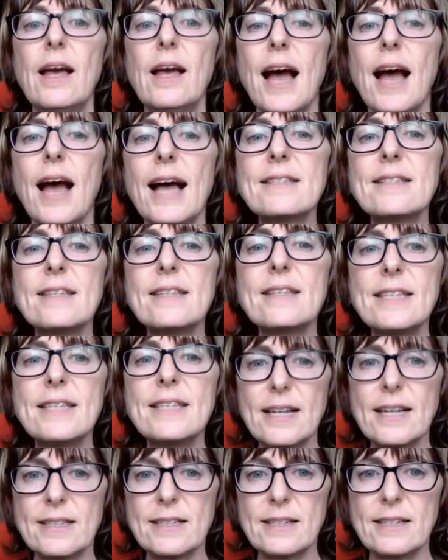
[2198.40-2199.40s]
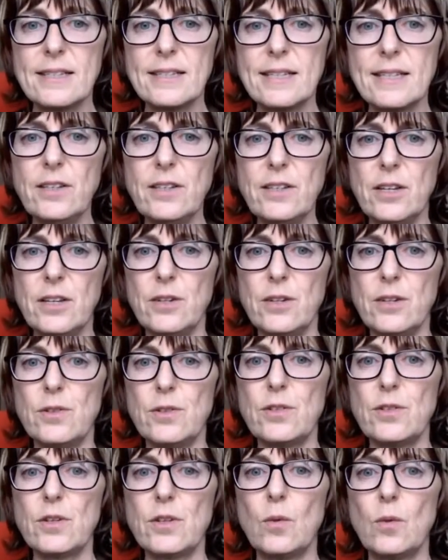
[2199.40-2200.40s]
As the text
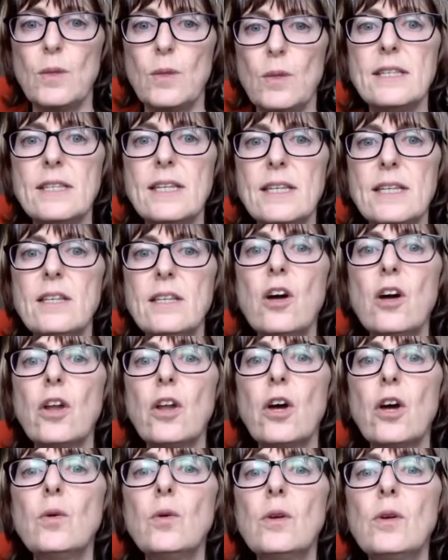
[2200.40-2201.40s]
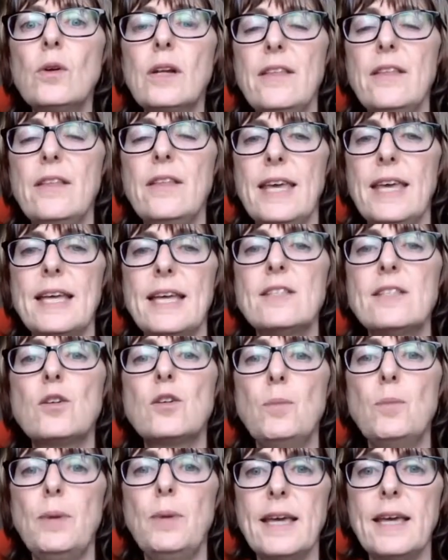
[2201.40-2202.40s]
continues, we see not only the
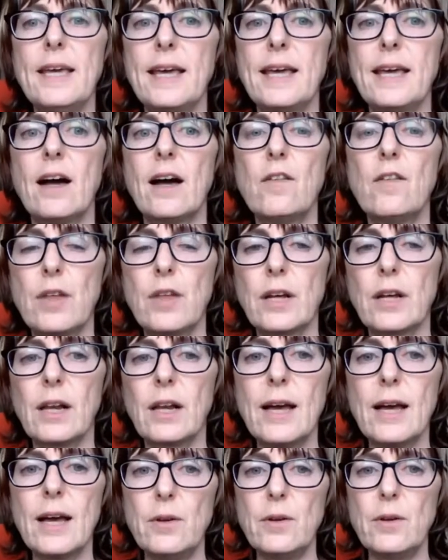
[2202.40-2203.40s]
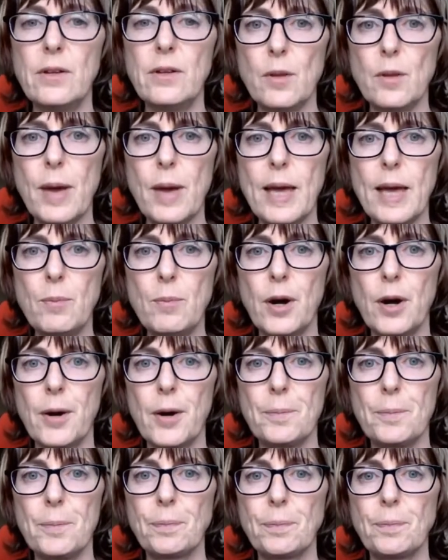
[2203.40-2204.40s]
interbeing of the cloud and the paper,
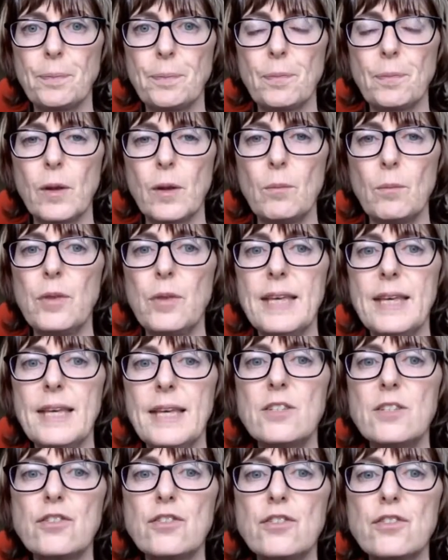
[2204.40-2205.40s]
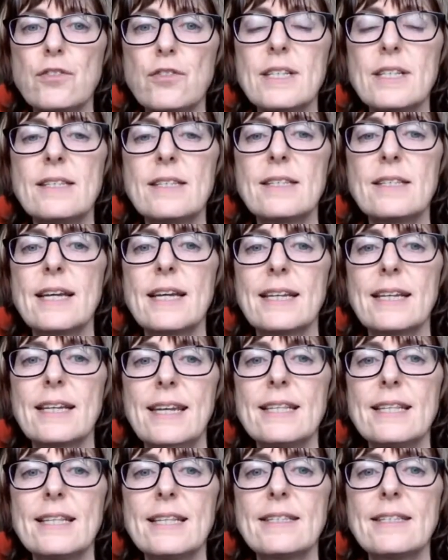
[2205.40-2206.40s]
but the intrinsic
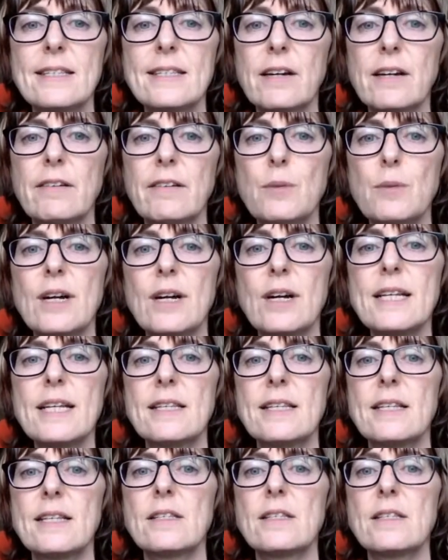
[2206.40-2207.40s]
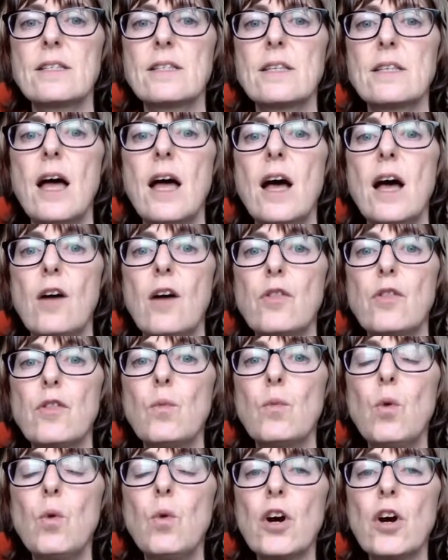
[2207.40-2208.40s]
necessary presence of the
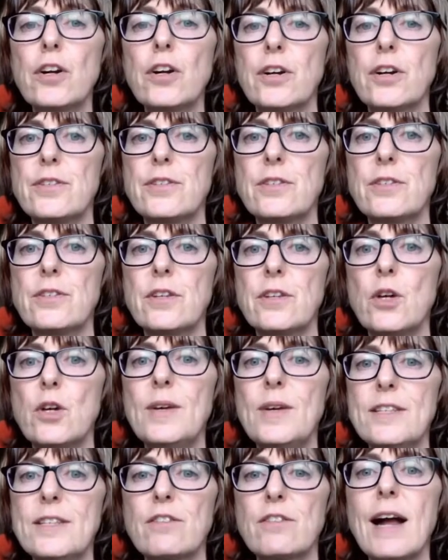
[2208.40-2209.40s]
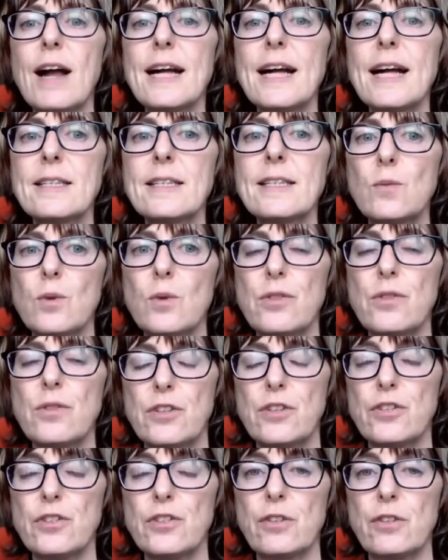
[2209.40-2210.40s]
workers who interacted with the
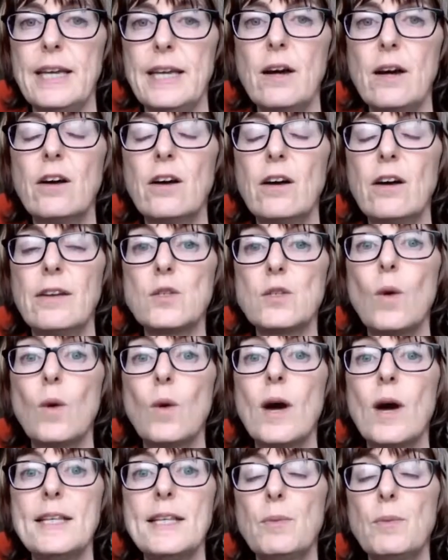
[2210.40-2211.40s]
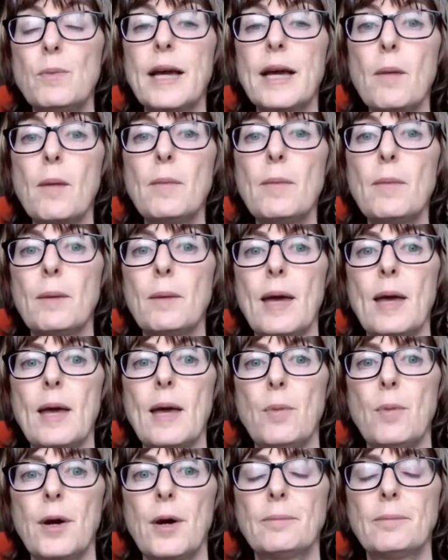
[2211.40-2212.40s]
tree on its way to becoming paper.